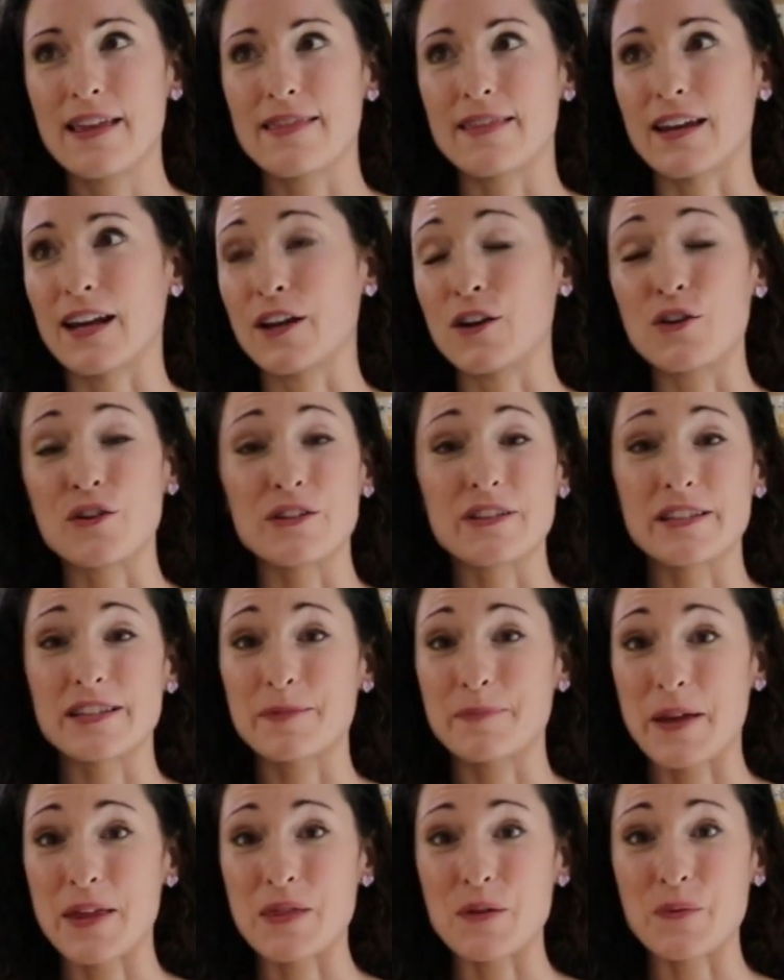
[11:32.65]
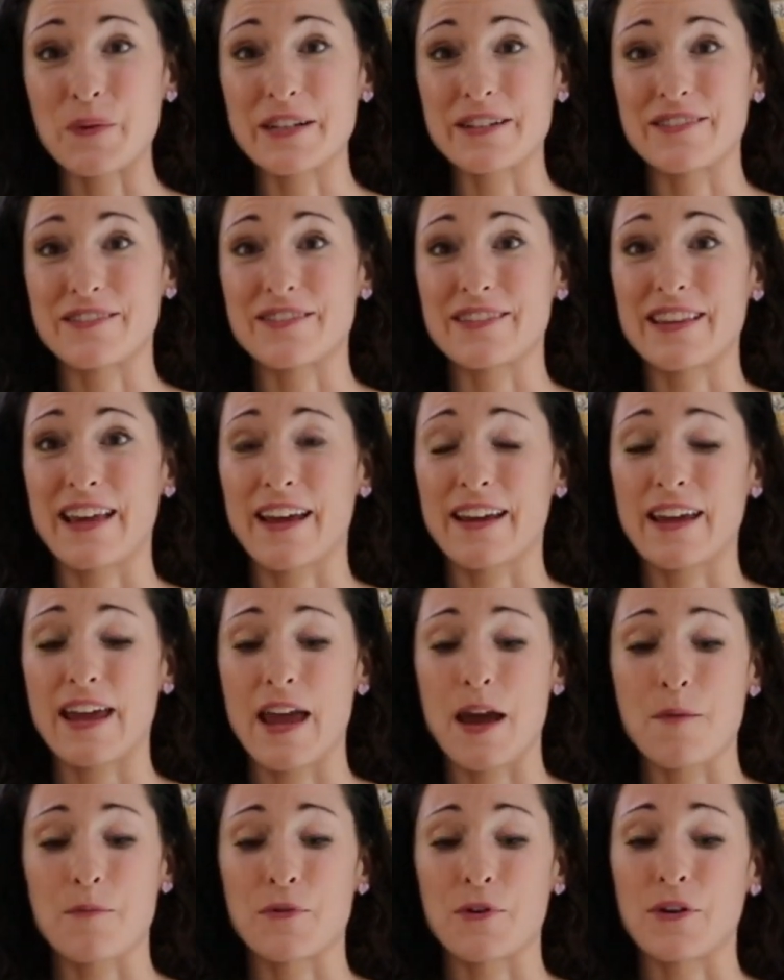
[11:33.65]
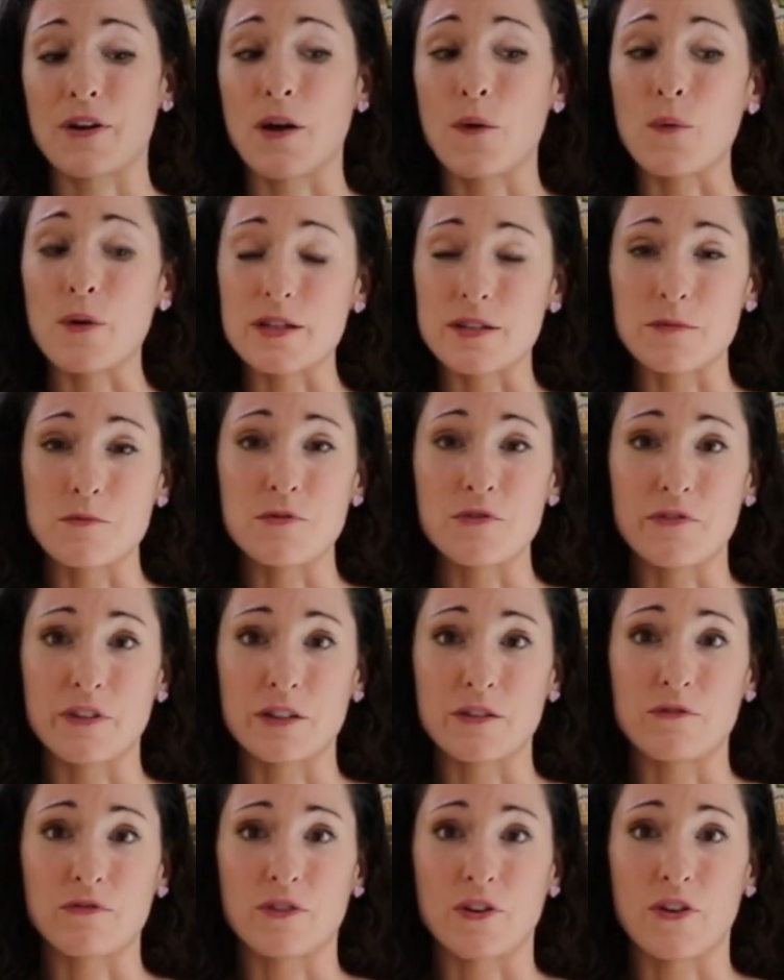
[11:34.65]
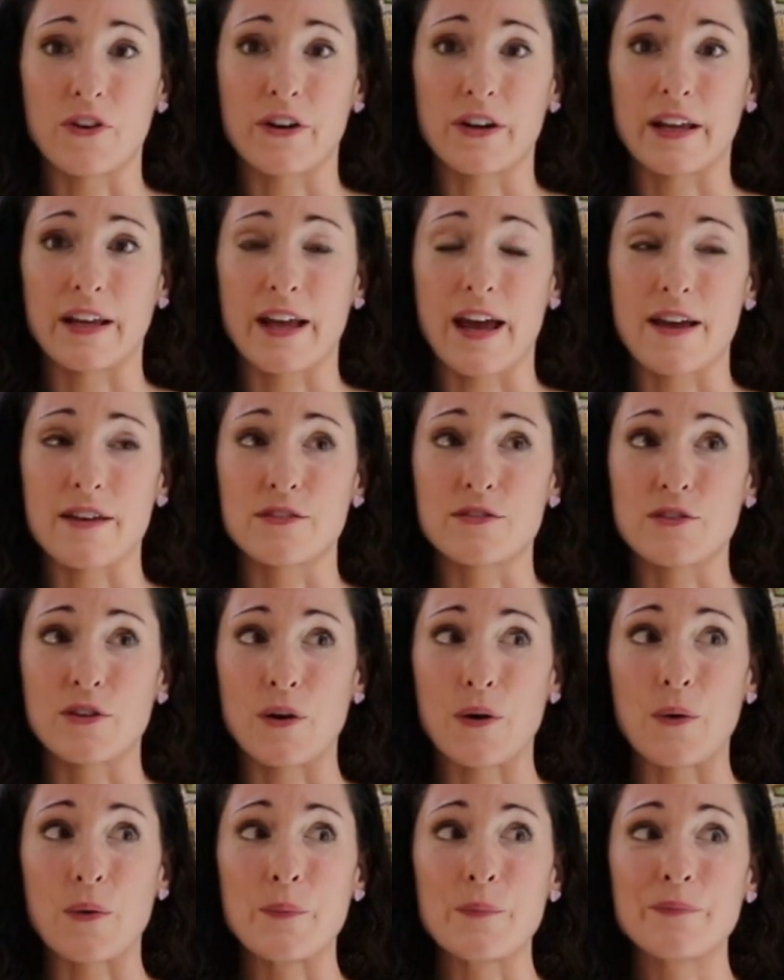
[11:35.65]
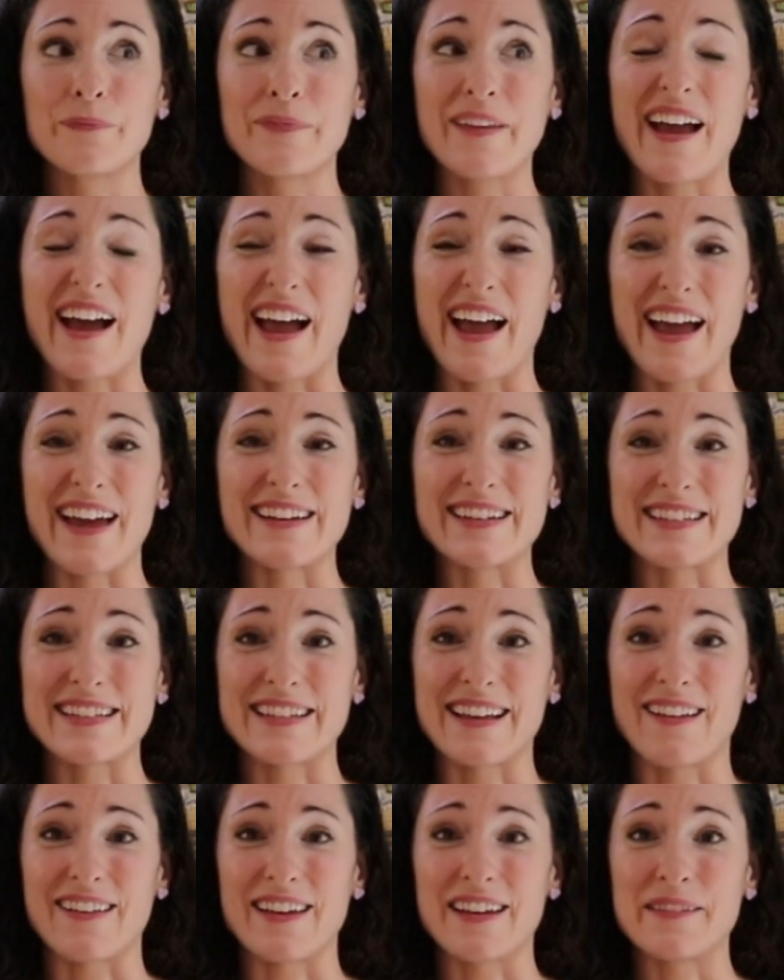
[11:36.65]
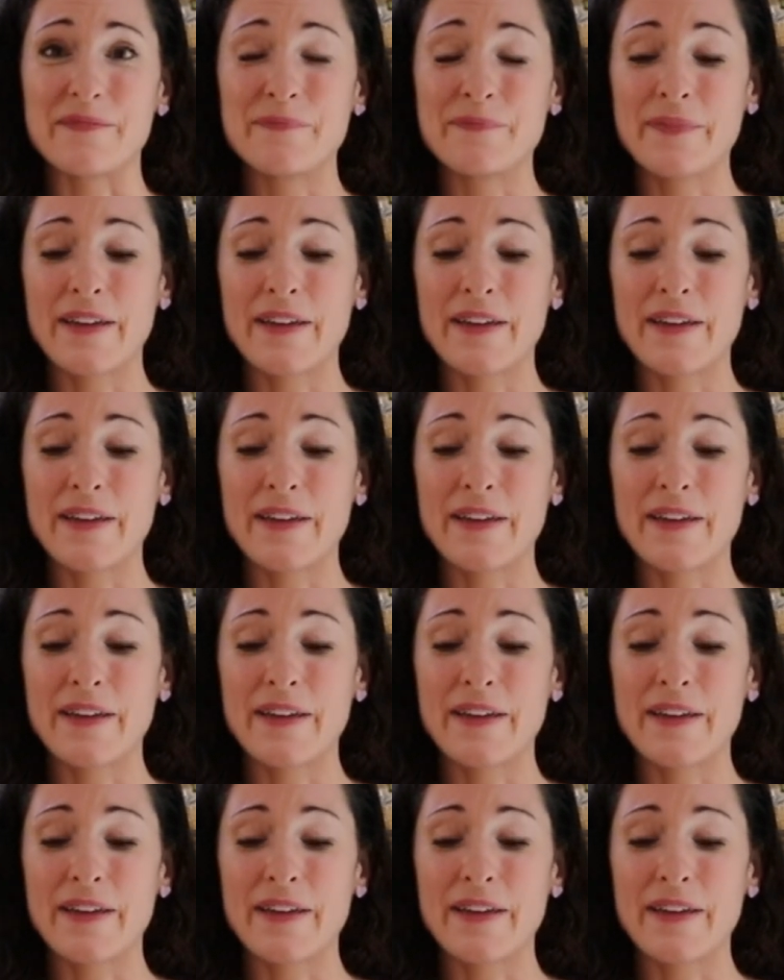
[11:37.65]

that I couldn't spend the winter in that camper, and I wasn't moving to Florida yet, so I had to sell it.